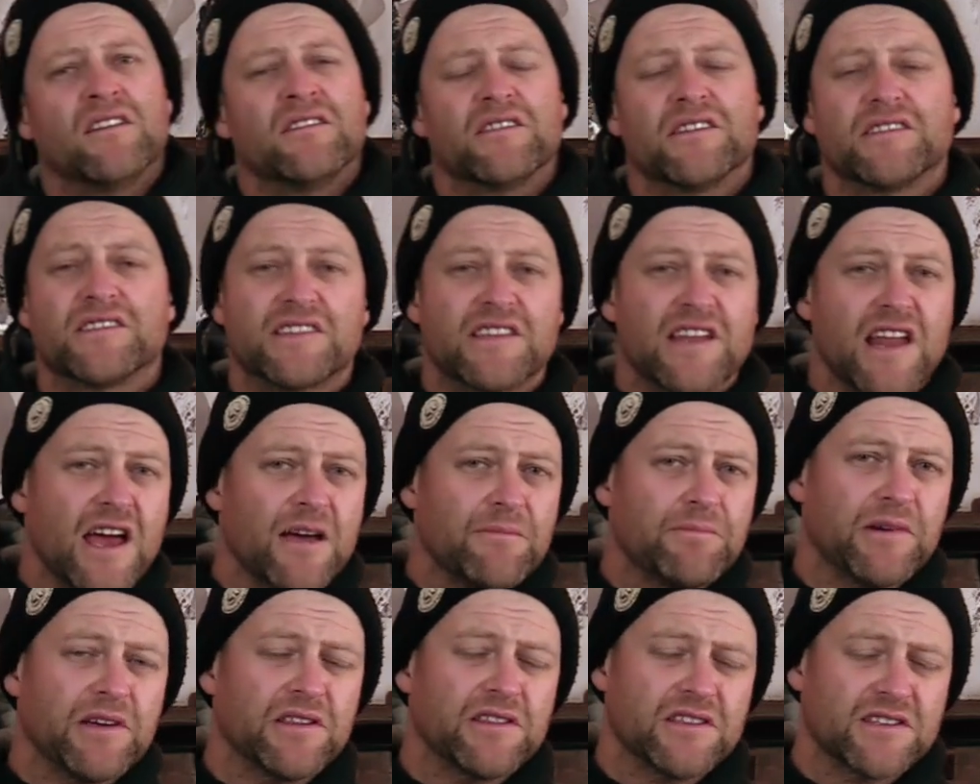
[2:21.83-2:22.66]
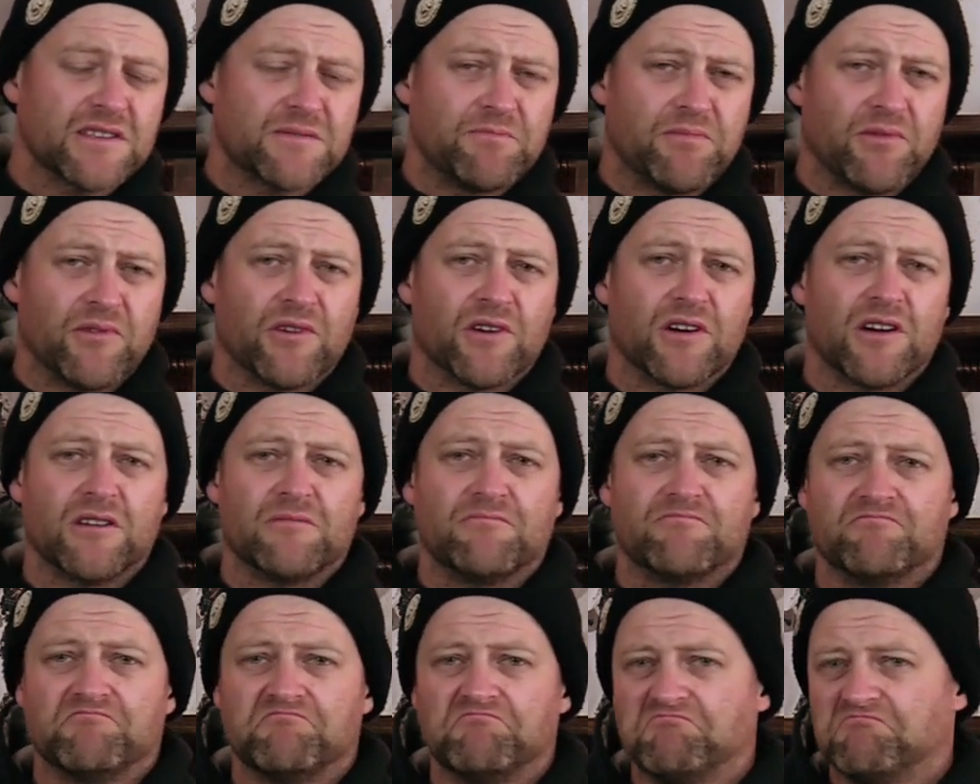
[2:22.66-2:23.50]
The snap on this
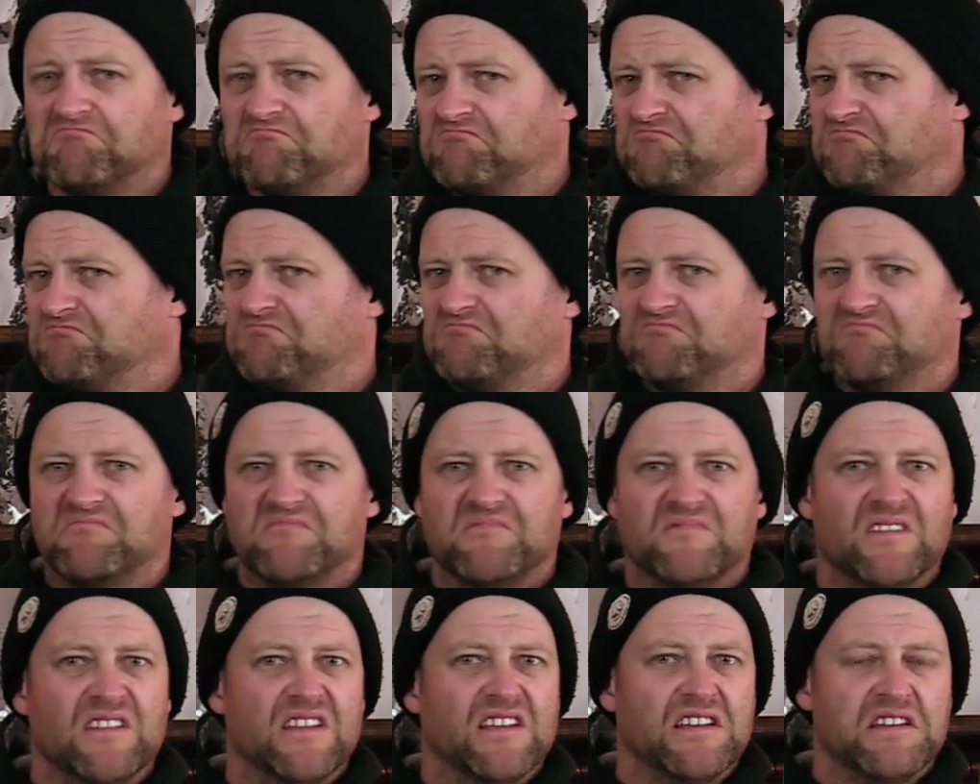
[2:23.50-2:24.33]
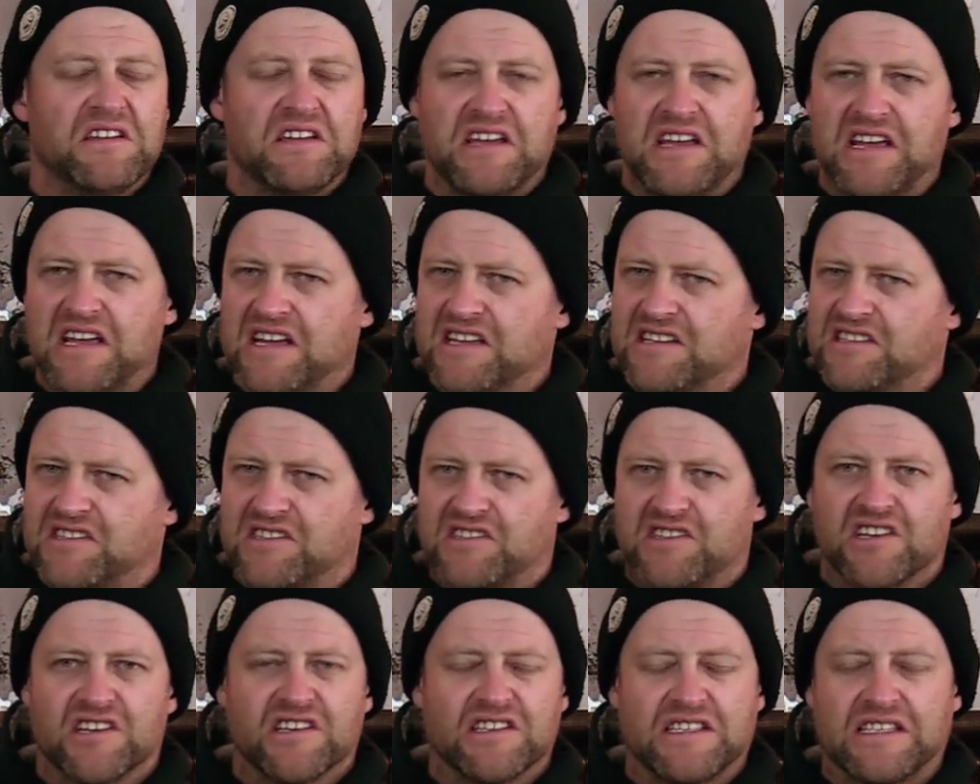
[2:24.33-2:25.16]
board is
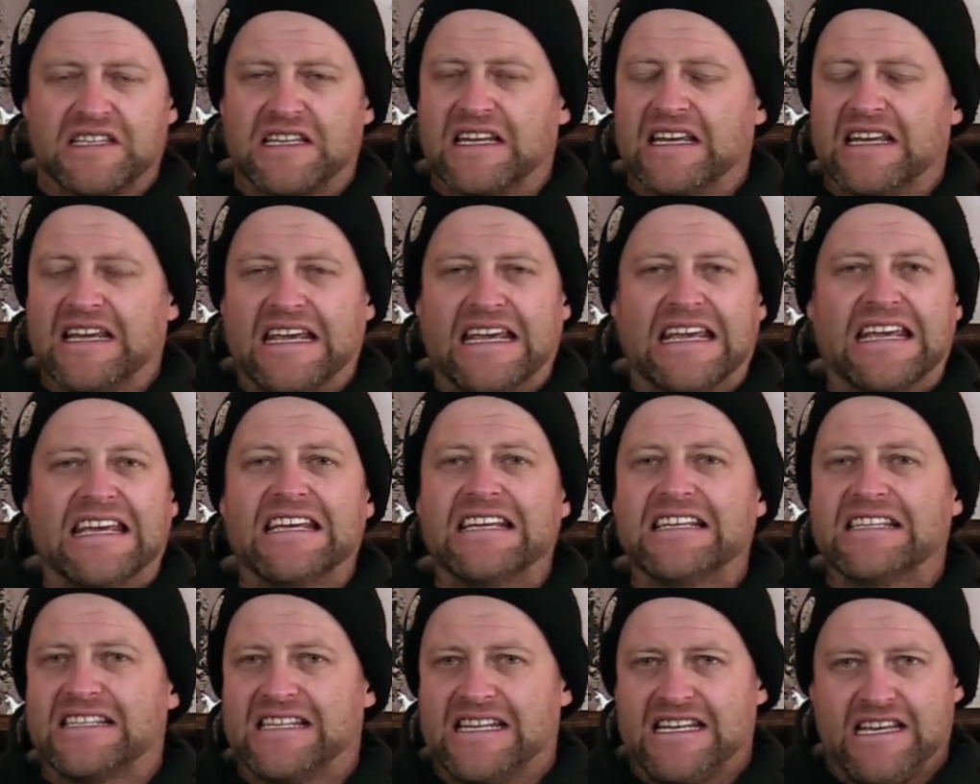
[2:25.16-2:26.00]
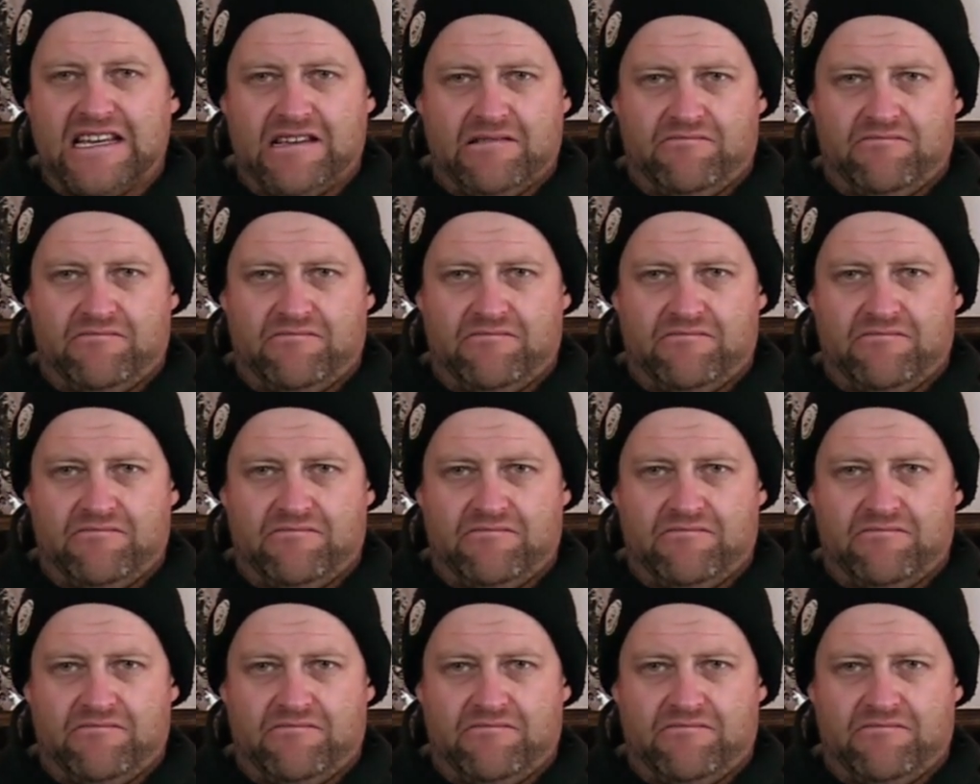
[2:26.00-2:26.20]
just easy.